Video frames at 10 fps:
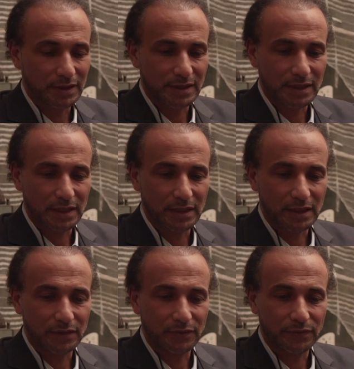
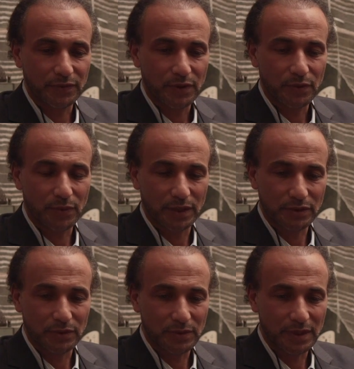understanding of
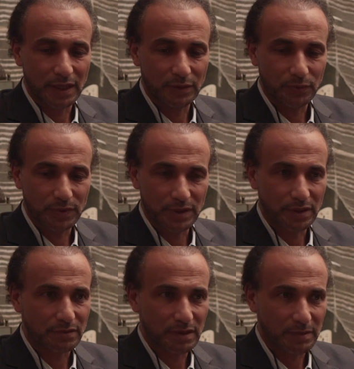what you get with
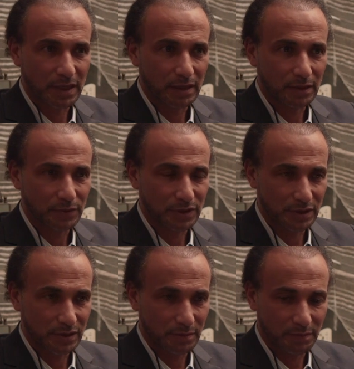the riba, which
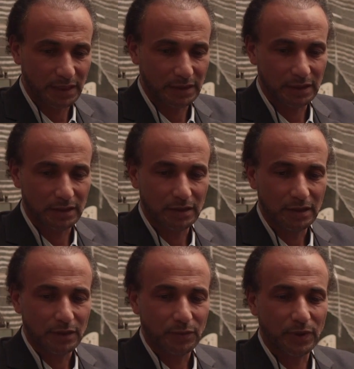is the money,
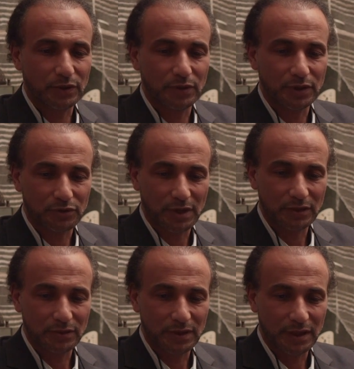what you are
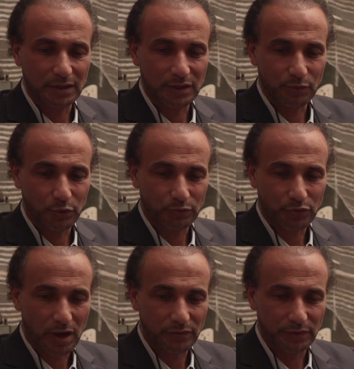trying to get is more
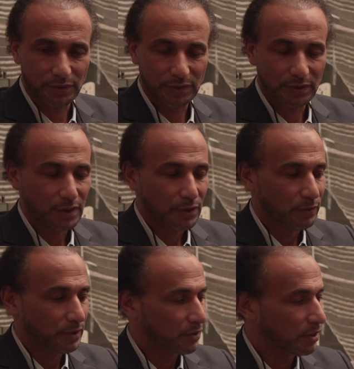profit.
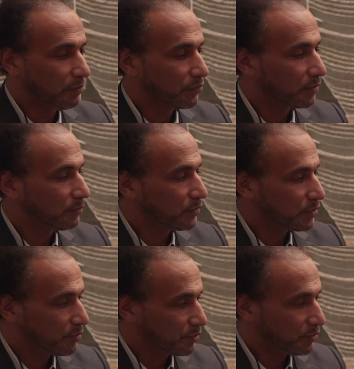When you come from the
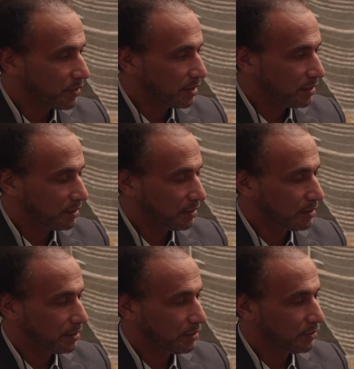spirituality
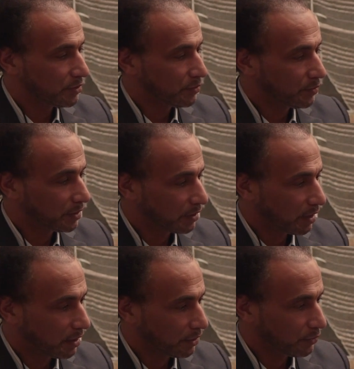is what
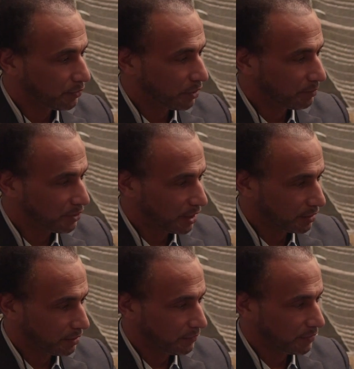are your
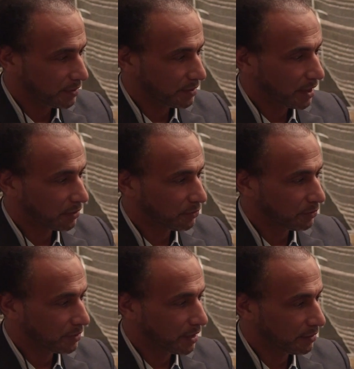objective? Is that
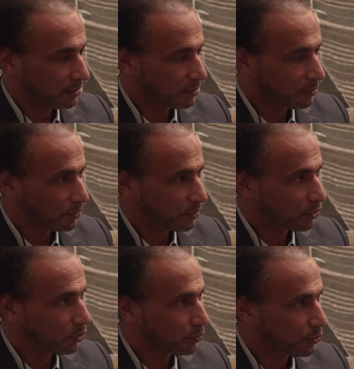to get
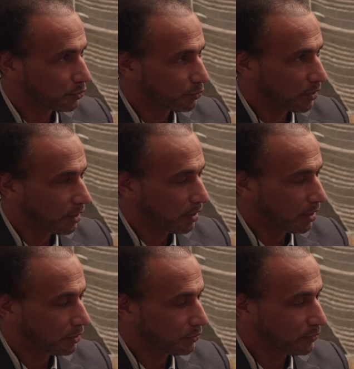closer to
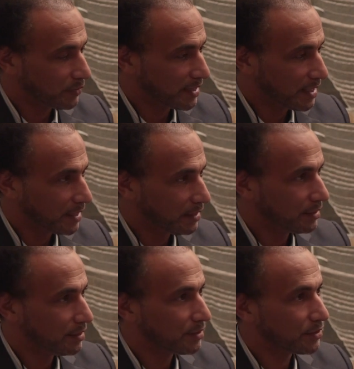Allah, to
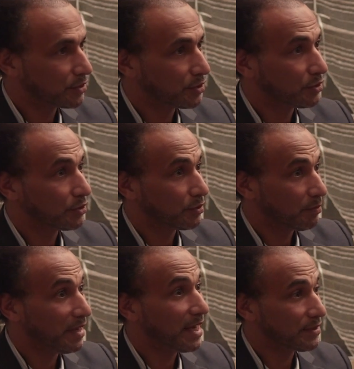gain this
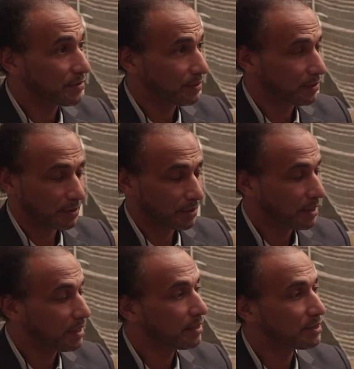blessing.
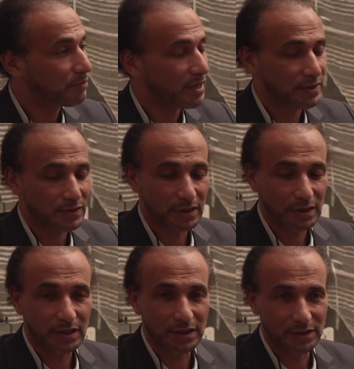Here is
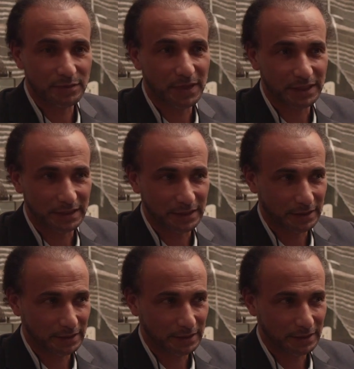blessing, here is money.